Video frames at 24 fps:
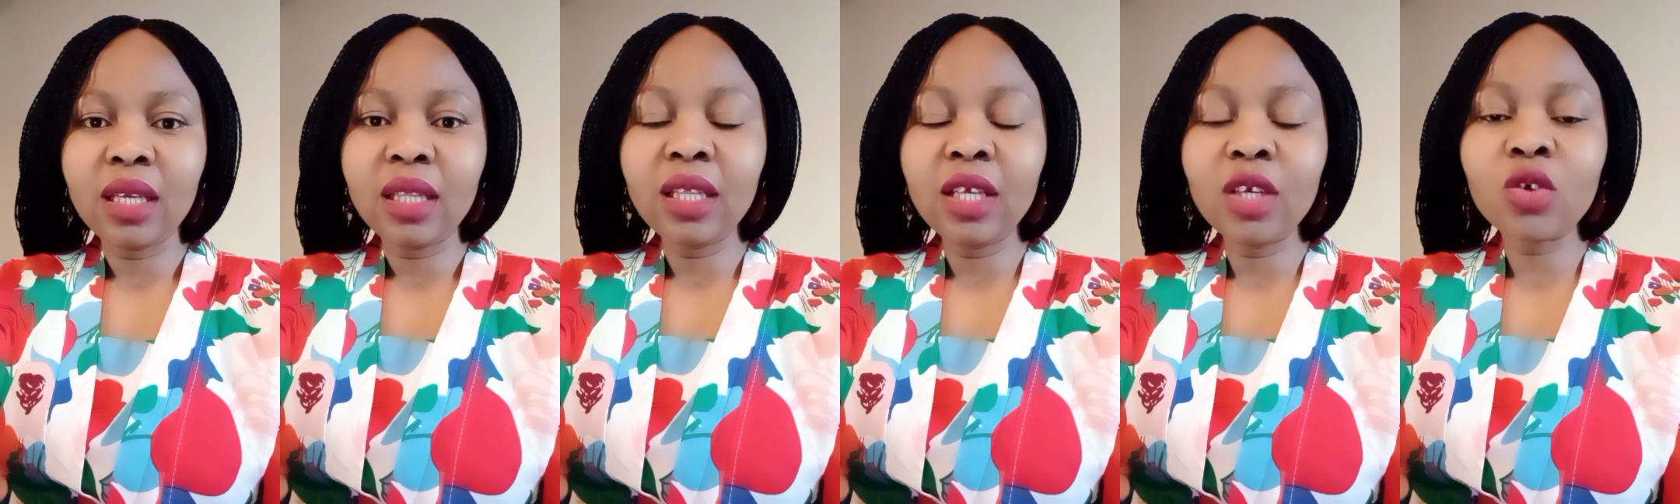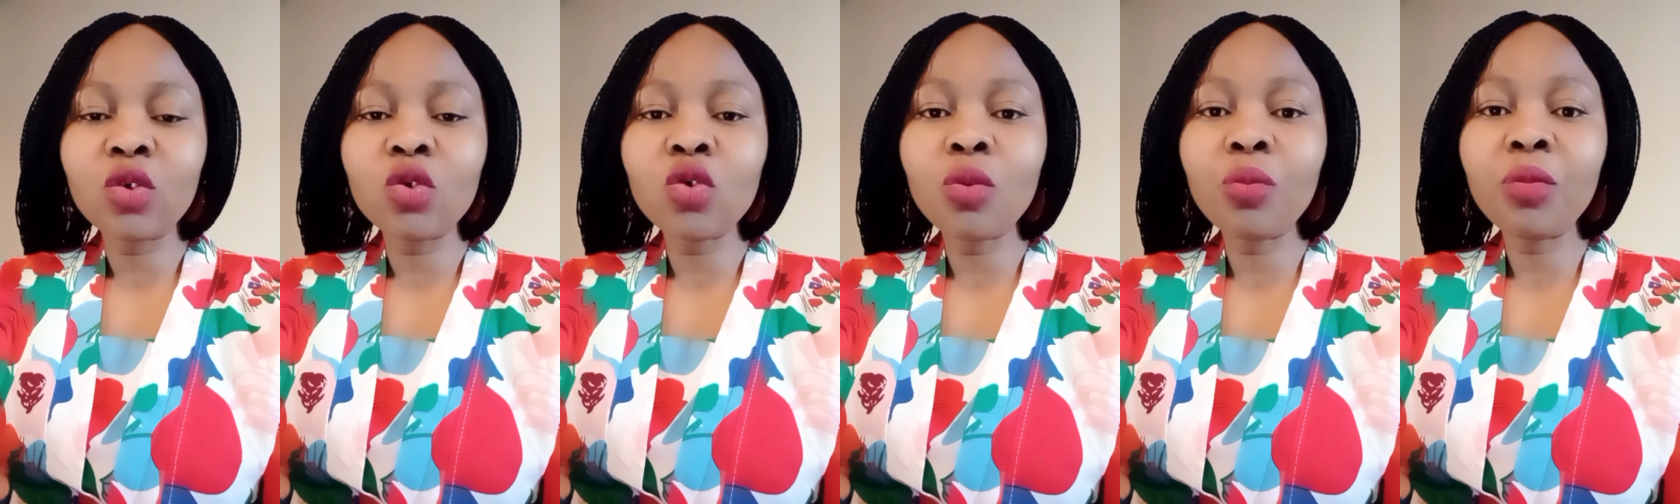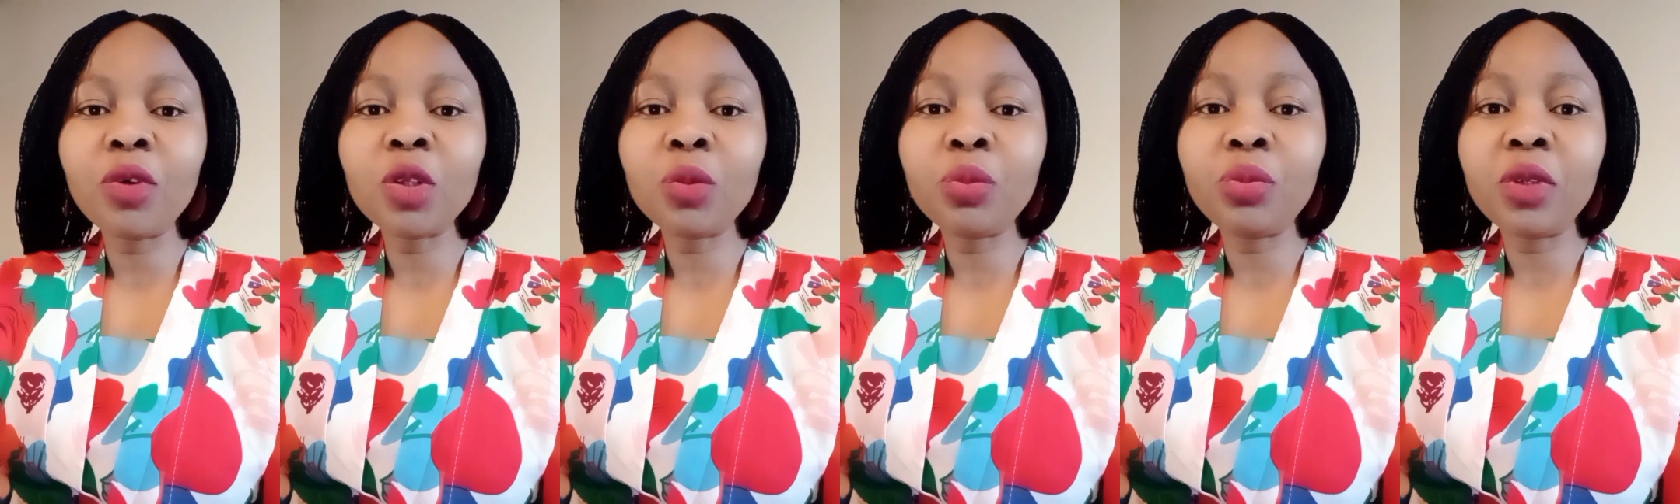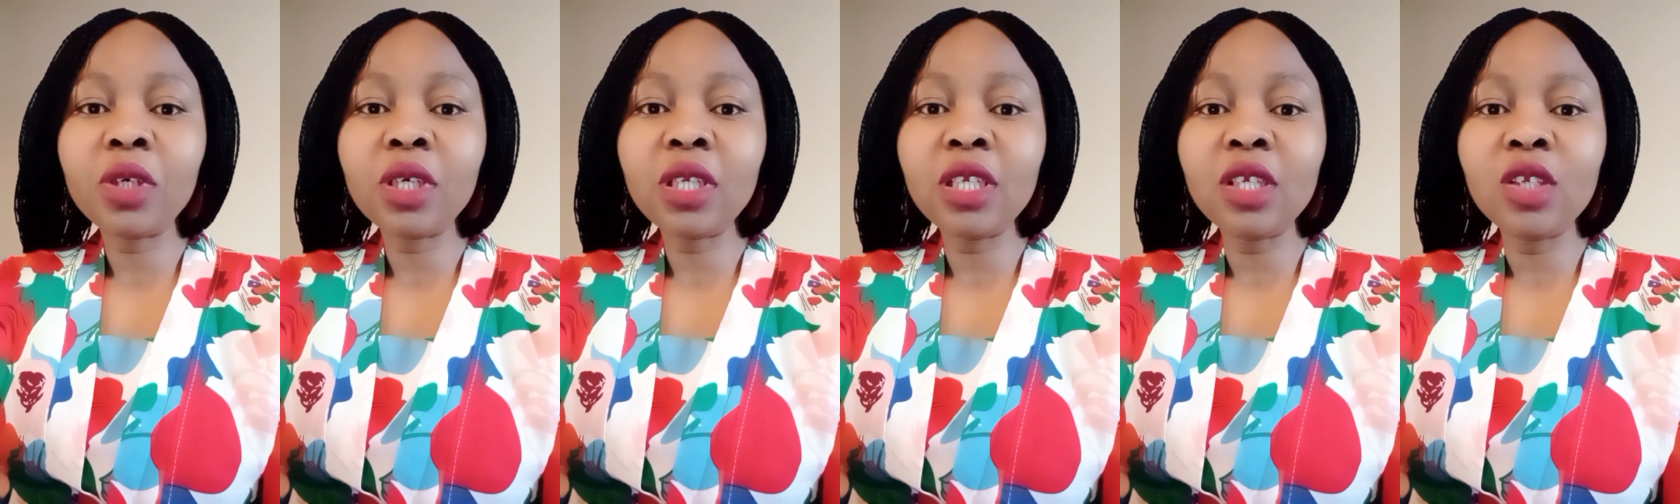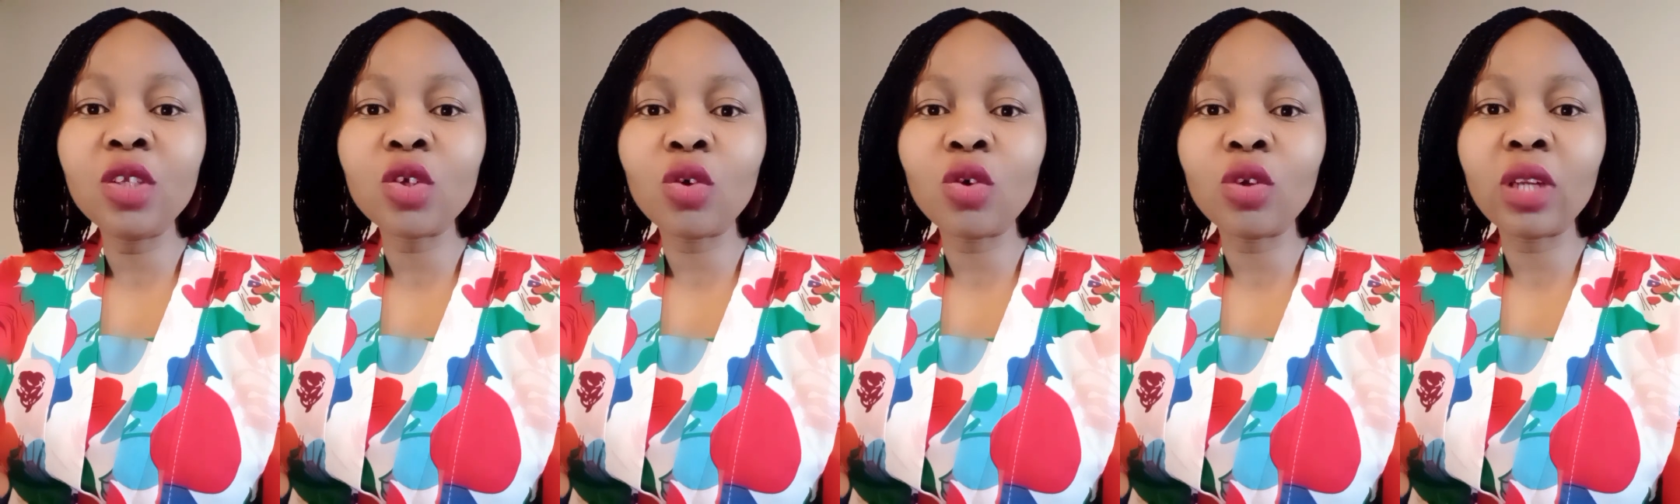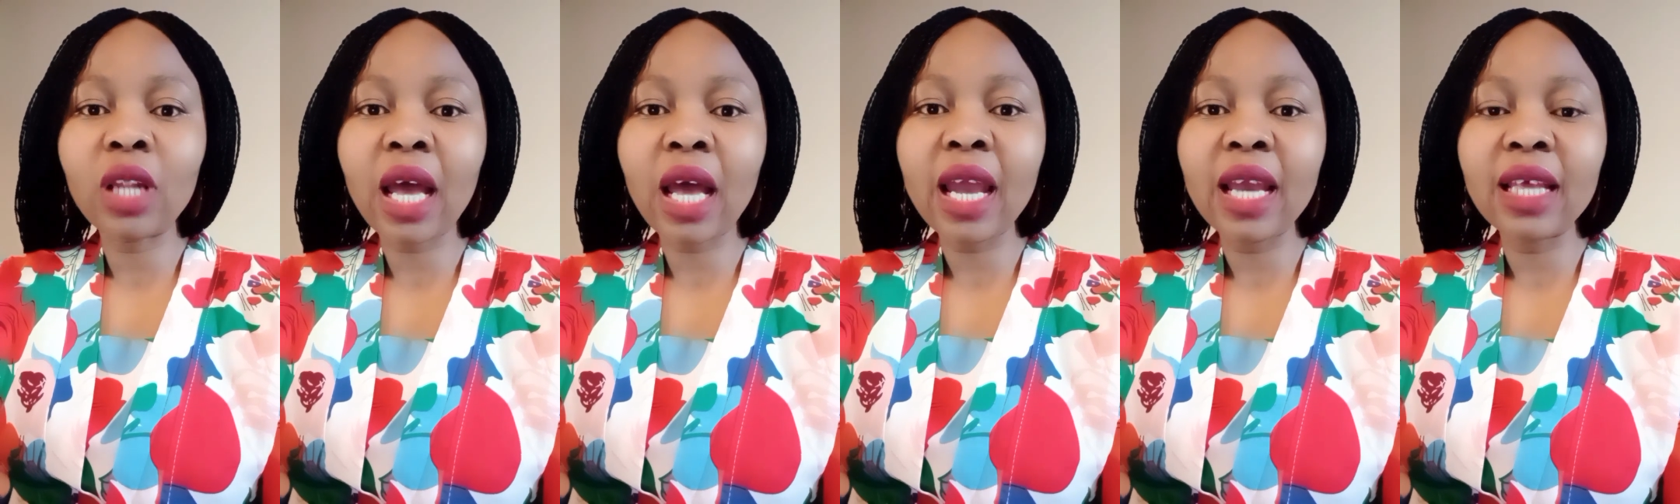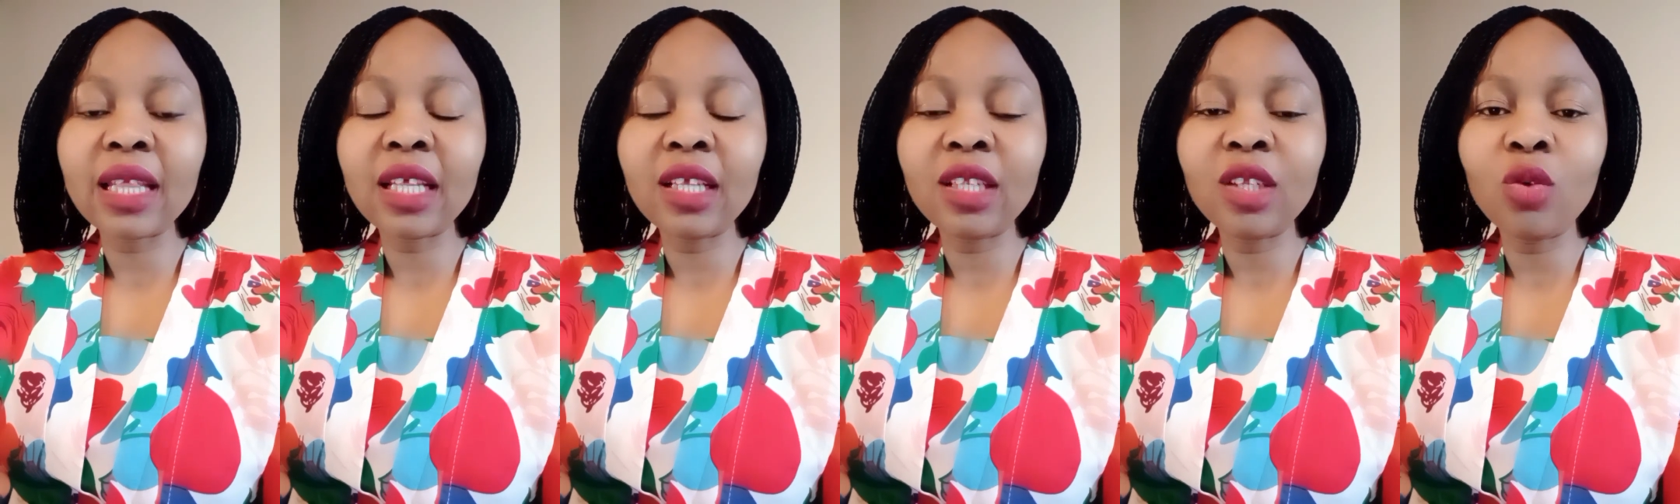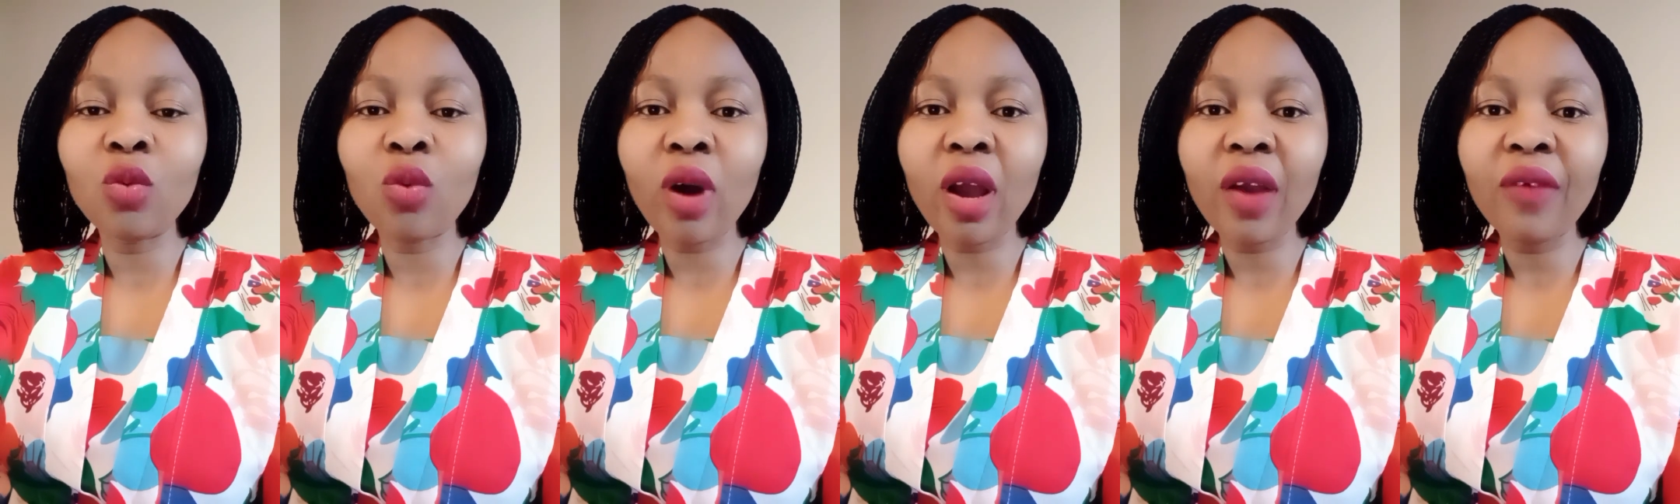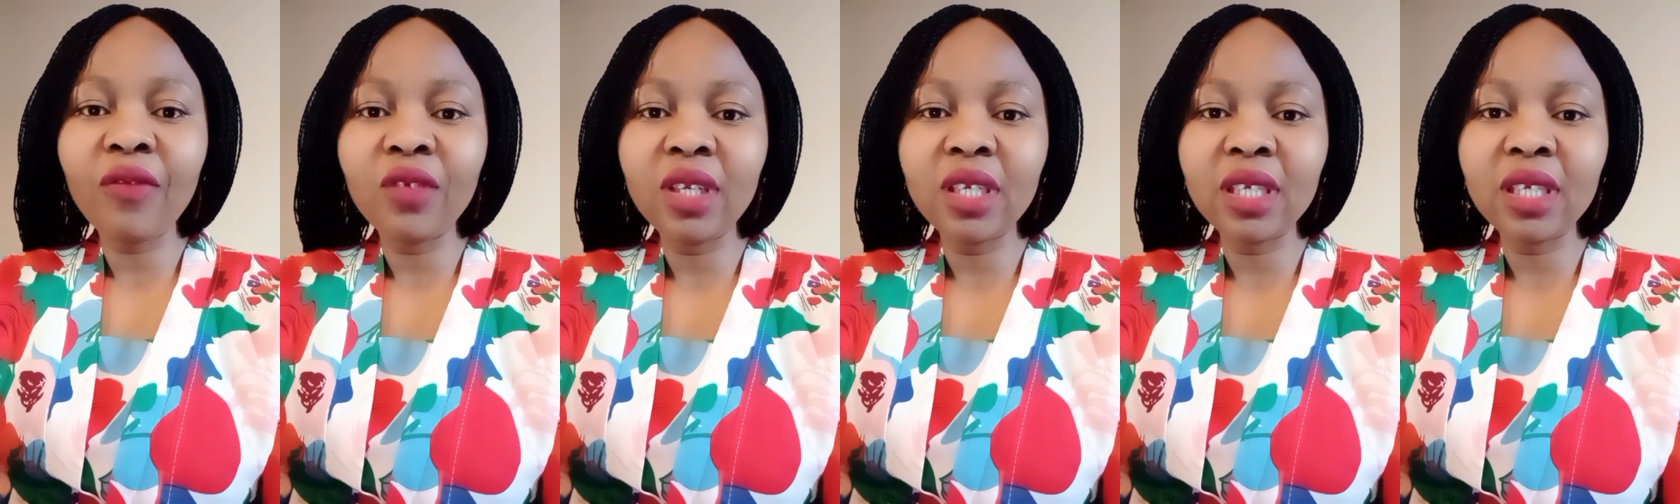There's so much burdens on either the wife